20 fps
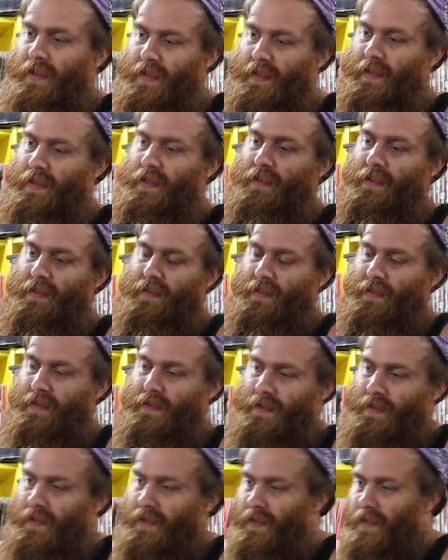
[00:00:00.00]

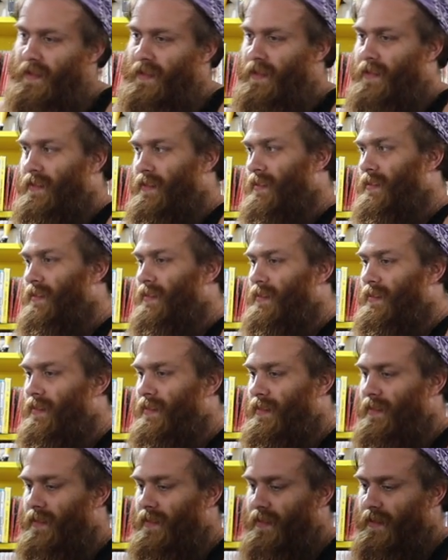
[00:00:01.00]

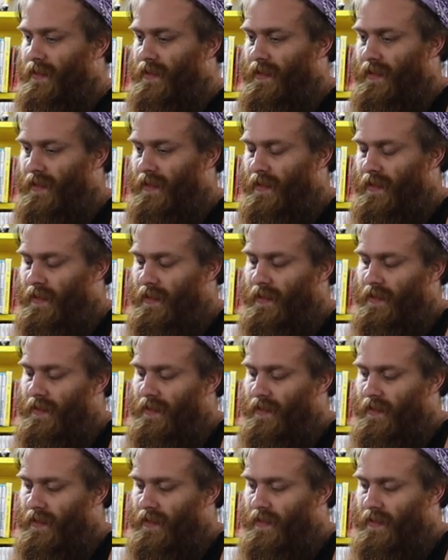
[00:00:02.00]

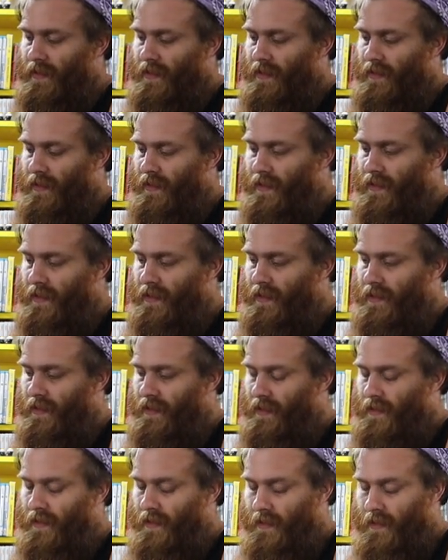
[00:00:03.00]

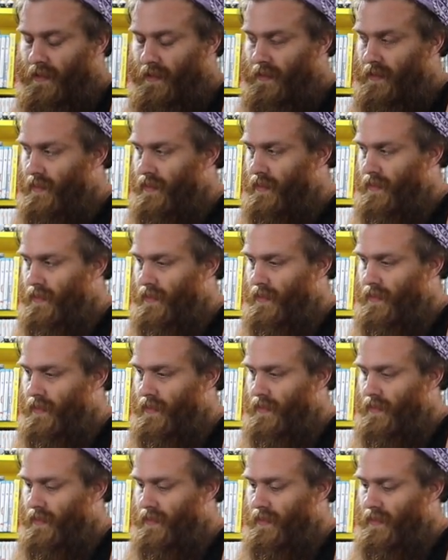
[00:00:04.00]

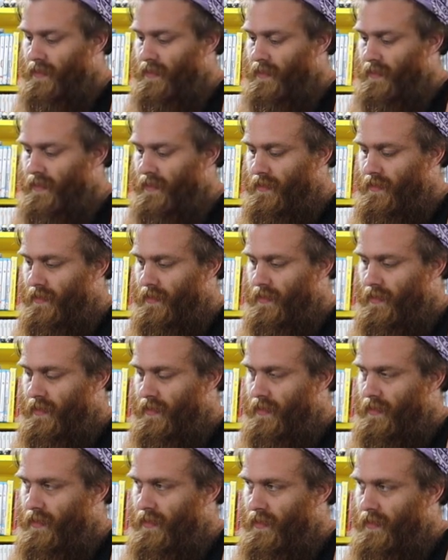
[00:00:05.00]

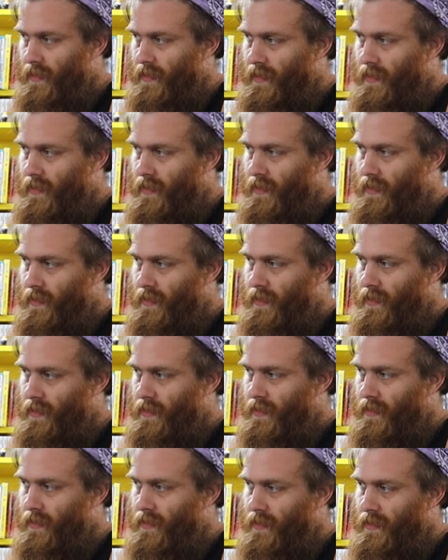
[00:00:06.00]

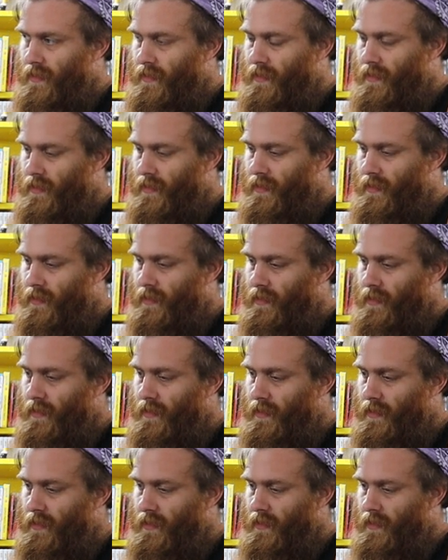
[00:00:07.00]
(silent)